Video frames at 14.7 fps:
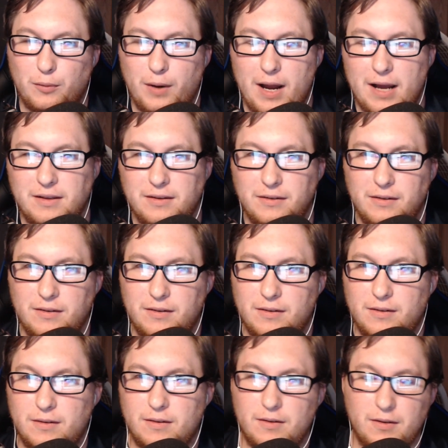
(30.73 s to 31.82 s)
reacting
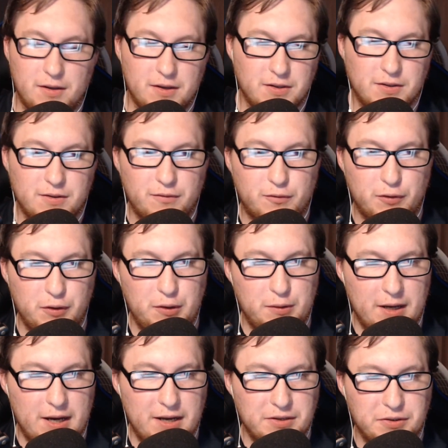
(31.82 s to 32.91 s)
to this for you
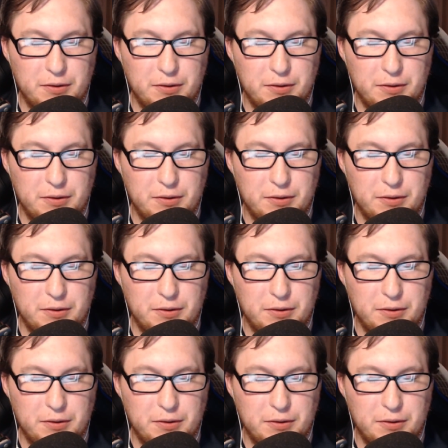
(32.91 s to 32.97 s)
guys.